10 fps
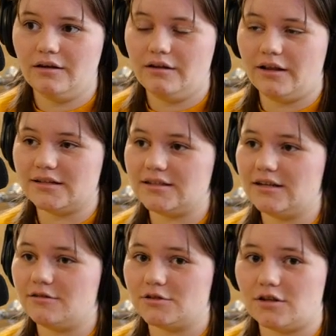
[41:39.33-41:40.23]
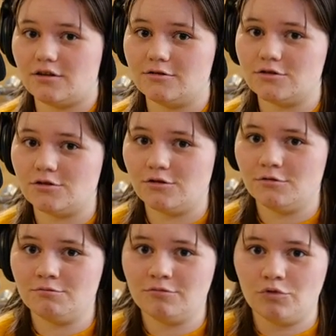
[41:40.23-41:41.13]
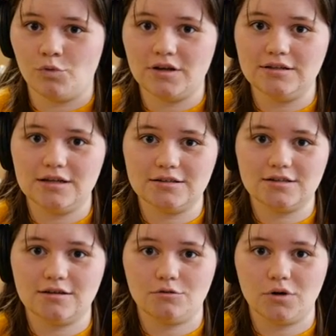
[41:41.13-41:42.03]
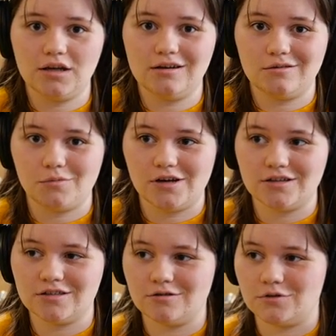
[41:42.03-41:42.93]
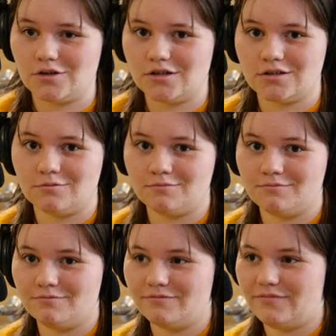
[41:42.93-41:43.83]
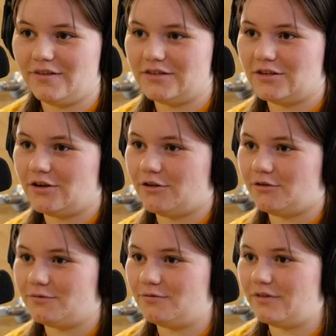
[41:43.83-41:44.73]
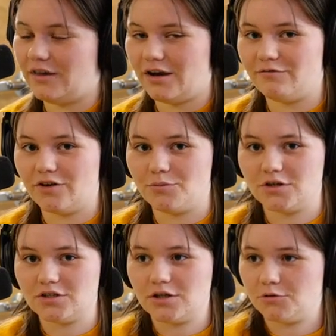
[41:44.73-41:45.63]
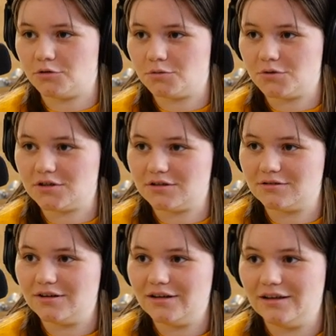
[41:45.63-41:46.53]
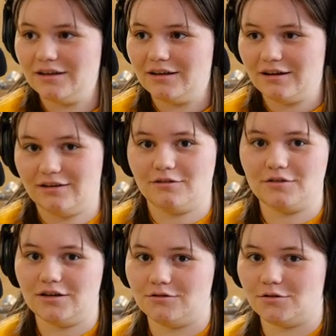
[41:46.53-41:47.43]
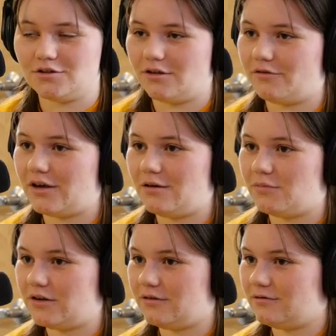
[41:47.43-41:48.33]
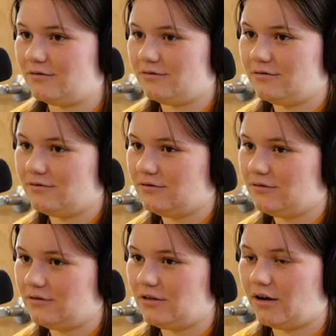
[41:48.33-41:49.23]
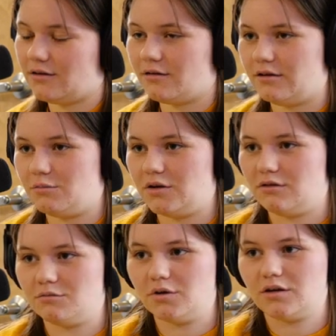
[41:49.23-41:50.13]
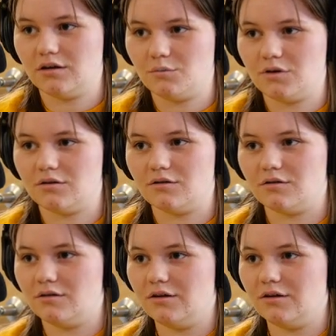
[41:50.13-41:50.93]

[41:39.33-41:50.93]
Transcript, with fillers: Last night there was a thunderstorm. Went and danced in the rain in the plaza. It was awesome. So I'm very much an outdoors person. I love the outdoors. I love camping, not glamping, but camping.